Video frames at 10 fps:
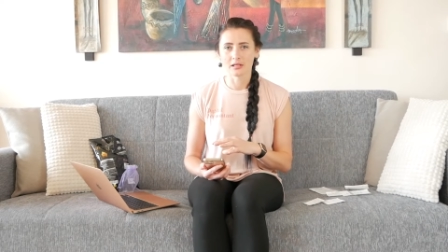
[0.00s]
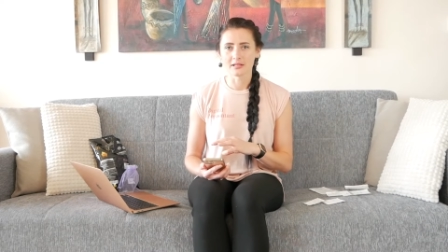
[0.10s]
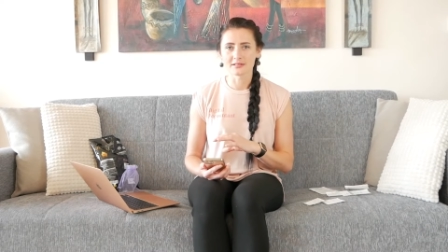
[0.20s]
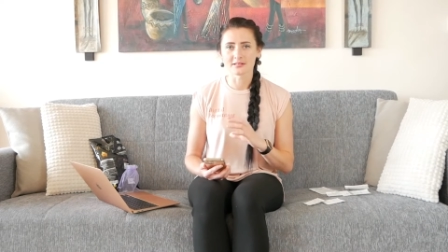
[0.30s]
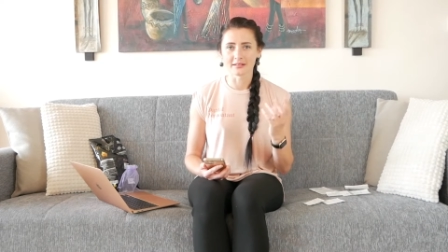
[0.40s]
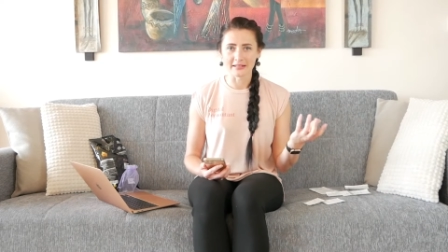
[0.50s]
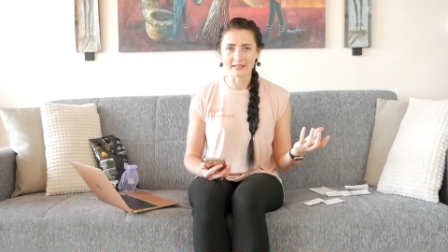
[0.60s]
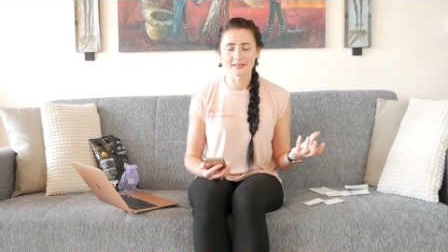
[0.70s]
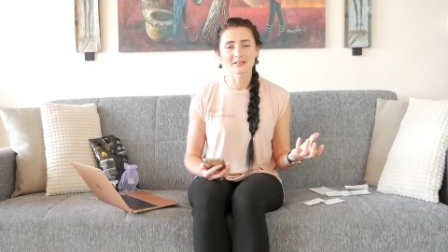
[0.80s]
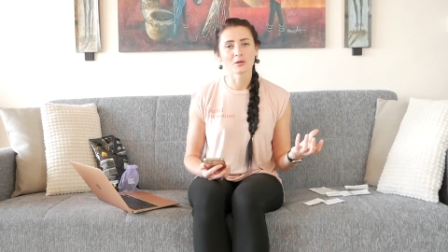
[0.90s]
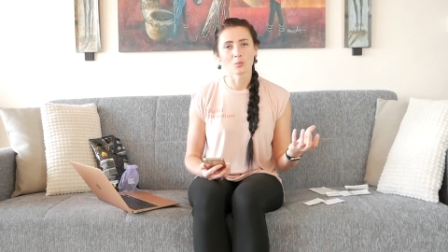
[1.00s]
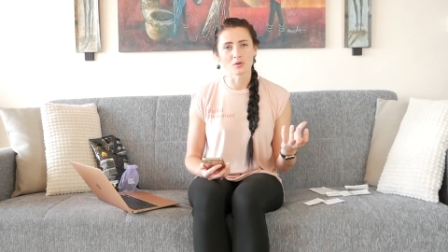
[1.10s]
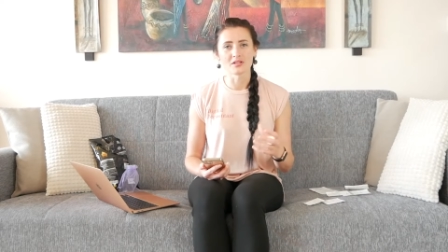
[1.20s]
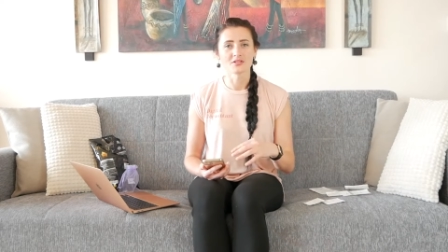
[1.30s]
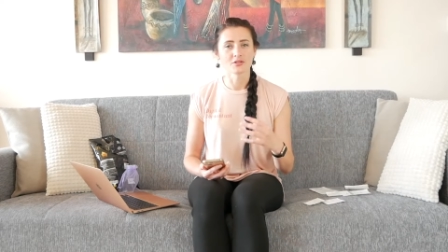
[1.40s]
it's linked
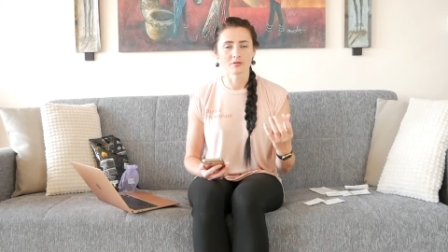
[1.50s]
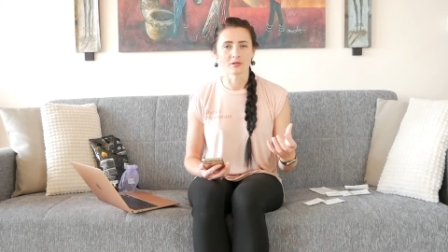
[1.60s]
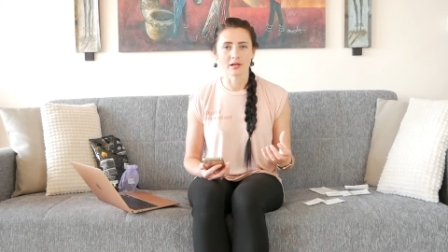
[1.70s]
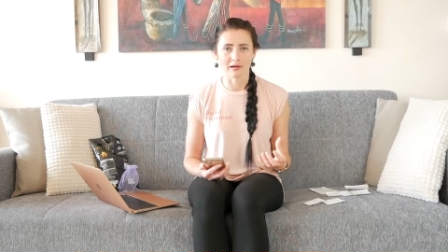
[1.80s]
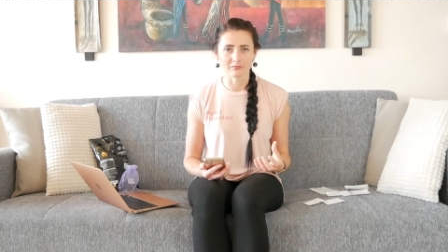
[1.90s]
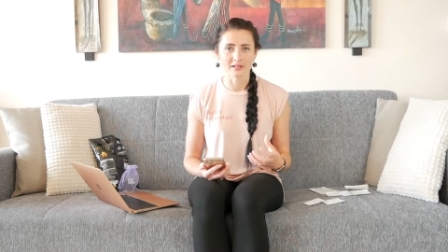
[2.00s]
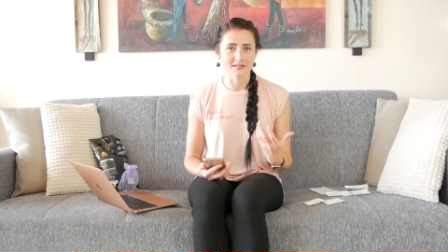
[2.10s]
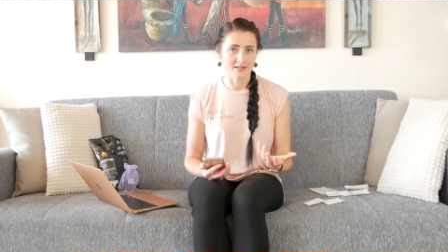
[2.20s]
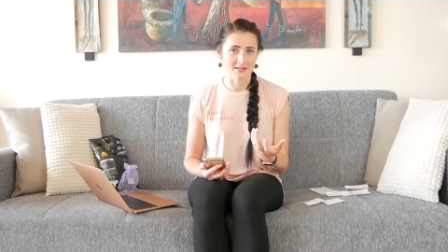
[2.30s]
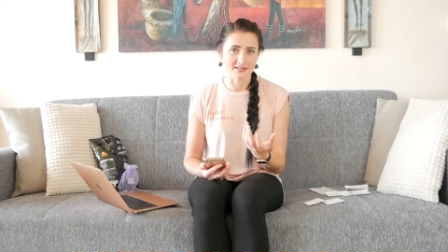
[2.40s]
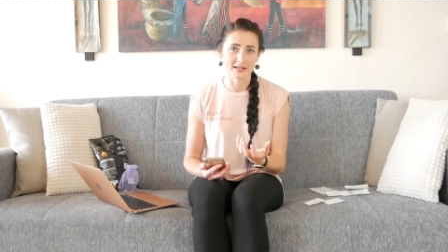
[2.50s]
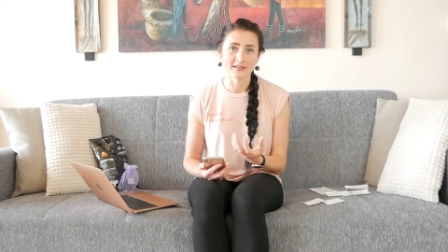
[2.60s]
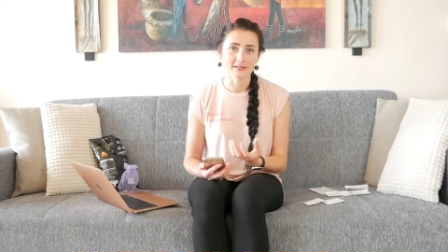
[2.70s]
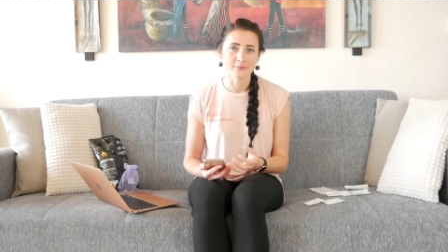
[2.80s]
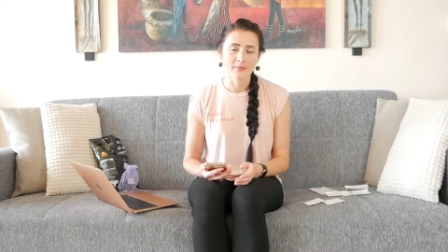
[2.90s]
with your account, as I
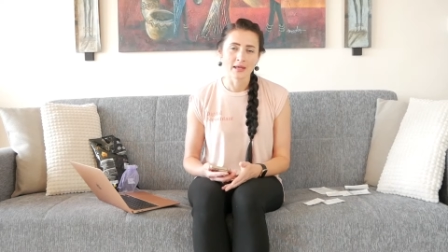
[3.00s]
said,